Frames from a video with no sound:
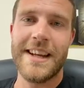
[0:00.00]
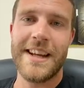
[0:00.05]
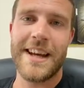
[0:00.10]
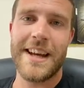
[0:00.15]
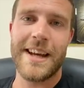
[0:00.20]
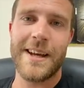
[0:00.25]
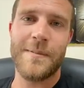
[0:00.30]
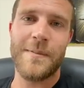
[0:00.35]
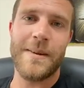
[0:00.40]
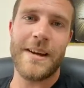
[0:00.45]

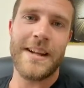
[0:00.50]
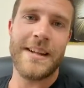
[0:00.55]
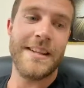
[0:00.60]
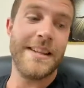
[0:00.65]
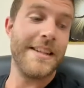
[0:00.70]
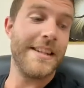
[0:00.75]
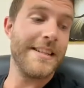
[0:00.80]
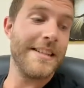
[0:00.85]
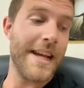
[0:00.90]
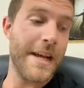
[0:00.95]
And
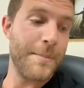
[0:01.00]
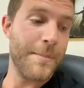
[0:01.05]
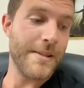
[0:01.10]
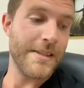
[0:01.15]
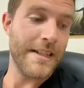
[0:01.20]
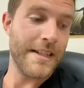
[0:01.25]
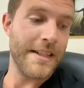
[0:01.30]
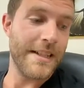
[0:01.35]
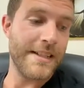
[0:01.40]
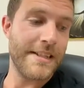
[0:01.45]
the
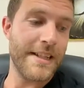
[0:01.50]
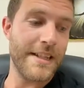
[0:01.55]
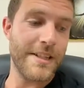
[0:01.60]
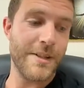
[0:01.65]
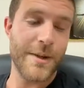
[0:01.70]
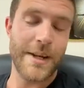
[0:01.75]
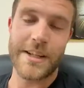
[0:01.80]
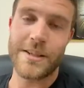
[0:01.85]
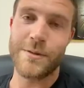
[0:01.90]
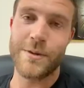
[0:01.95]
disciples in this
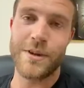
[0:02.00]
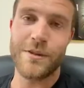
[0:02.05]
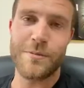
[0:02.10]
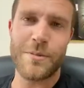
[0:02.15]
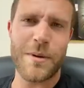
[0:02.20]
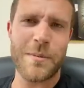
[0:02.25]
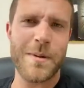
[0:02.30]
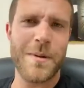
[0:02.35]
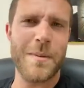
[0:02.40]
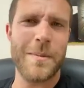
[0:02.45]
situation would
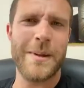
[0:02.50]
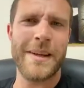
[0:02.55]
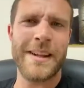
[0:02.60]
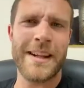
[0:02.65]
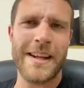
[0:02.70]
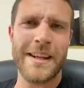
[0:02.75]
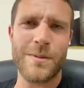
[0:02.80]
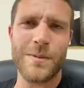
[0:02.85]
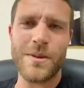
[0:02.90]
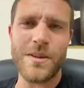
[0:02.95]
have probably been
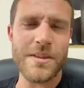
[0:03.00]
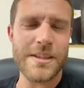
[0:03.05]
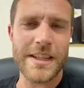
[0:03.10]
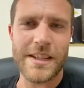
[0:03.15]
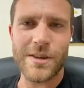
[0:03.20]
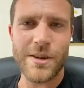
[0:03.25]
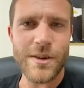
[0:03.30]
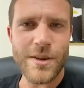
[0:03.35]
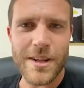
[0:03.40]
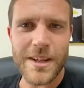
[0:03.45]
like, what's
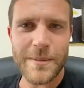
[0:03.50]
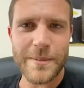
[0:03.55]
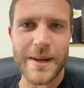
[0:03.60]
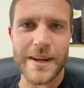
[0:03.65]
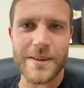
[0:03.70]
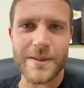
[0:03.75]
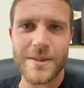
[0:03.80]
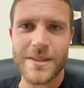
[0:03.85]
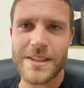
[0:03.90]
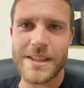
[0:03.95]
he talking
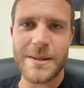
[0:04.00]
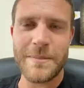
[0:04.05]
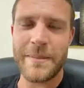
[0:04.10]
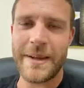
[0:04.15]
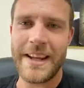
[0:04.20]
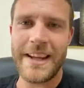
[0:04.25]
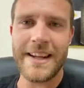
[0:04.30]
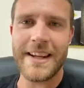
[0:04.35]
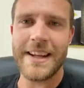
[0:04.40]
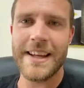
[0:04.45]
about? What does he
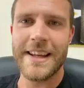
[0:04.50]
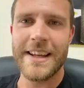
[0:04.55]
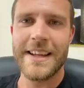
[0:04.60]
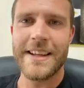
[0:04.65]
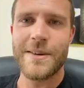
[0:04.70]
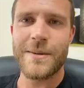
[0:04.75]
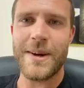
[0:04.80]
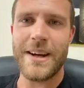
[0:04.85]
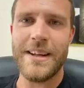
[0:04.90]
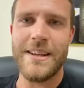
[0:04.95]
mean?
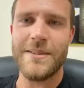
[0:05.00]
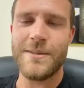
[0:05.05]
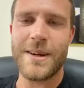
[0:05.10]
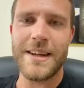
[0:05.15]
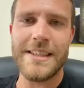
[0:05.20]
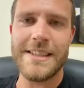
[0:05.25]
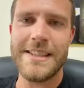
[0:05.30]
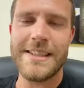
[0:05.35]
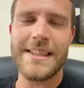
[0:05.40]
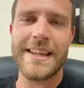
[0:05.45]
Why
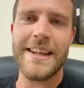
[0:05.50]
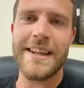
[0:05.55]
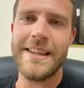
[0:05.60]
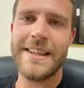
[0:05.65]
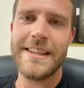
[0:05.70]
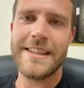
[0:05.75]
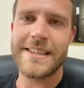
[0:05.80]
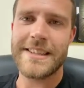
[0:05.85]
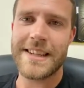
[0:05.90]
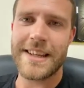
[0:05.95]
is he
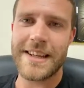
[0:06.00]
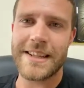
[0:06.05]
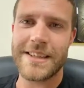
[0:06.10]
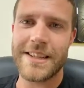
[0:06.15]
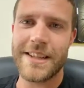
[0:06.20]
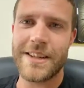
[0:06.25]
saying these things?